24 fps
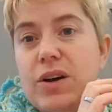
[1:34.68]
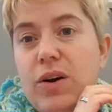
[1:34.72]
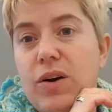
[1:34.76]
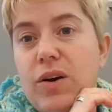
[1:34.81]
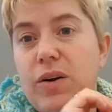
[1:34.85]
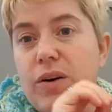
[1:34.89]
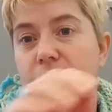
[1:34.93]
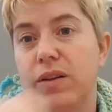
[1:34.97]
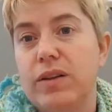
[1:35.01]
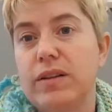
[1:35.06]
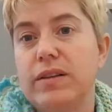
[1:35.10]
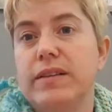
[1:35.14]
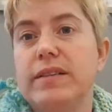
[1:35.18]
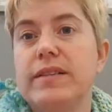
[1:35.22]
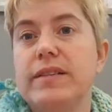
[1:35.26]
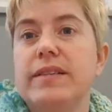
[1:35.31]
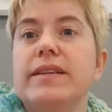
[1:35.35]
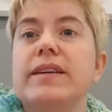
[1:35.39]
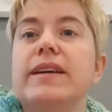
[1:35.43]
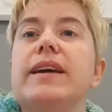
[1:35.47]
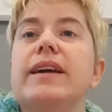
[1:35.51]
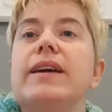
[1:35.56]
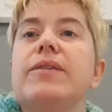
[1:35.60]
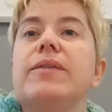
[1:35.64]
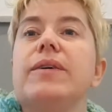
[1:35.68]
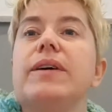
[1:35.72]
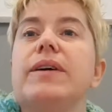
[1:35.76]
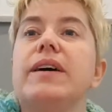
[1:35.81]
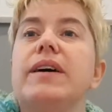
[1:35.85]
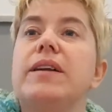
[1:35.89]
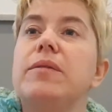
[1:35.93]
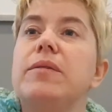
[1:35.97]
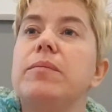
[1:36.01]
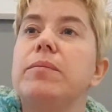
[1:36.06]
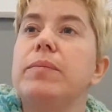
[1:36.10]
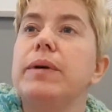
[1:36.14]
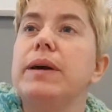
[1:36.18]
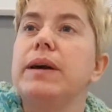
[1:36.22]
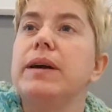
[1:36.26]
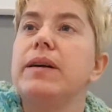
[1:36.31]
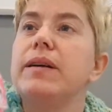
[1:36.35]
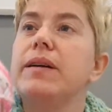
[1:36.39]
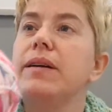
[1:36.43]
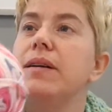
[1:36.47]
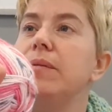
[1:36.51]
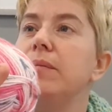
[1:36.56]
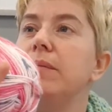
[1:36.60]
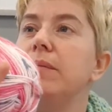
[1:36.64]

called, here we got a bigger